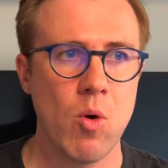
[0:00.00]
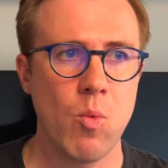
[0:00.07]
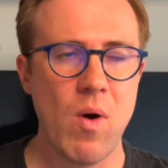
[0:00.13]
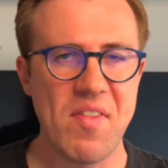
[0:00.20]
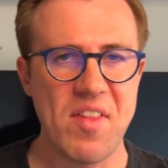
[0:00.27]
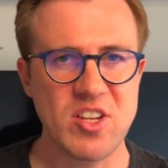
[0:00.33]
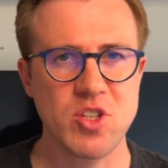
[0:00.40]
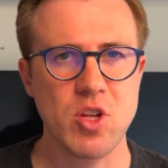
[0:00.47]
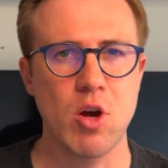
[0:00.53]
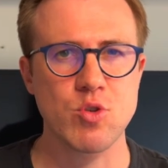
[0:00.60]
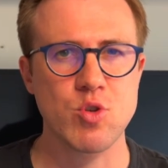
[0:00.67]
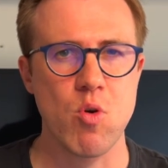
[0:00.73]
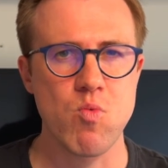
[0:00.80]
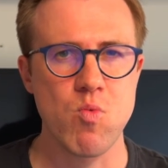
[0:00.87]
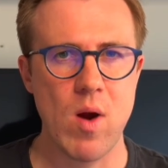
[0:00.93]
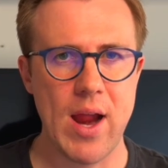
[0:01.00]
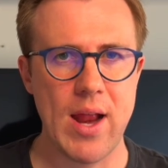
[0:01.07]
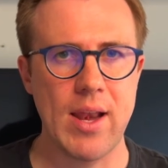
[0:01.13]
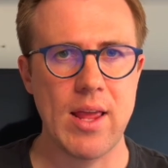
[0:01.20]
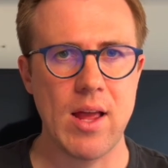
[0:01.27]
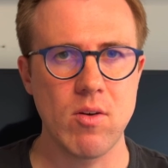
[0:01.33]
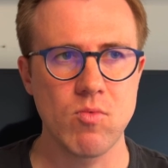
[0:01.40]
when they start to
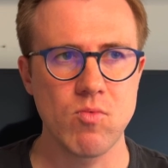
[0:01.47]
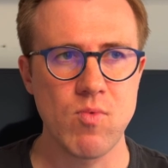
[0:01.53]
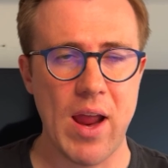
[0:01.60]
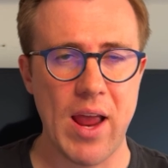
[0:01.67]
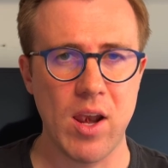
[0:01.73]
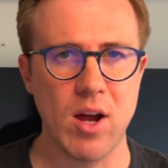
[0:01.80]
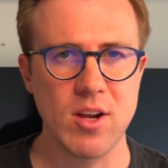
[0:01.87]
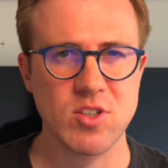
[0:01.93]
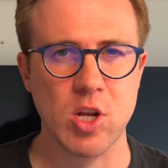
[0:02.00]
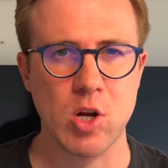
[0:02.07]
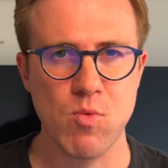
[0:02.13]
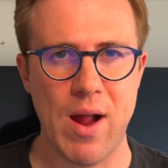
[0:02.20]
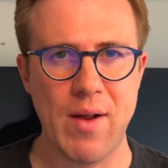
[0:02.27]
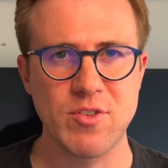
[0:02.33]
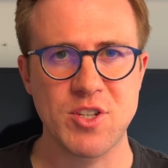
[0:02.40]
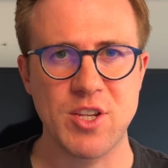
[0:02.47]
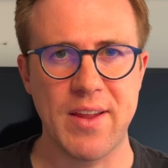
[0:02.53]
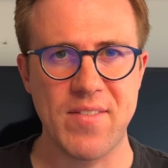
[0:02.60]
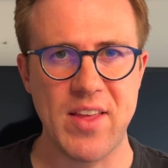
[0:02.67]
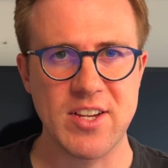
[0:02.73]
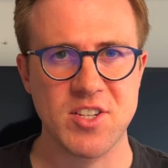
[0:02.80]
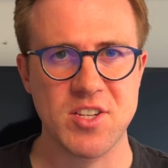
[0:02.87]
really realise the gravity
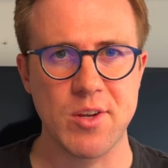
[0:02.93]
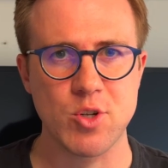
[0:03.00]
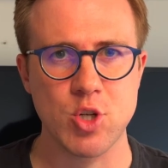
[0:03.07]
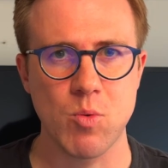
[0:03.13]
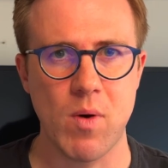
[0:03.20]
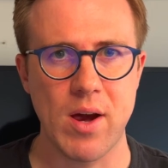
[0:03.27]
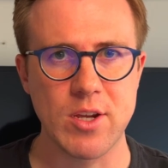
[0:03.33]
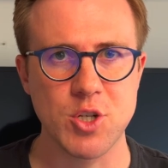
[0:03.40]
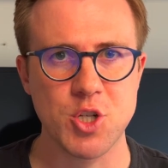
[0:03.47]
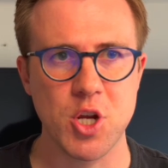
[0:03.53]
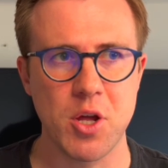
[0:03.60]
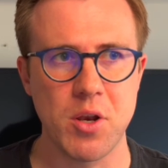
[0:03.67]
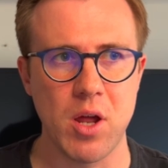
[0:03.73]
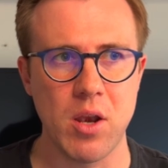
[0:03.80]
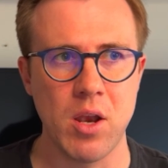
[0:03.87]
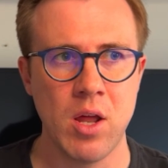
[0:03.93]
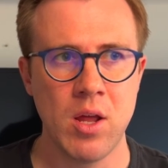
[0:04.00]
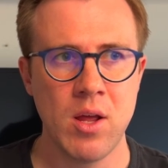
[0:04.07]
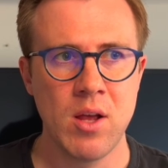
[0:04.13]
of their situation, and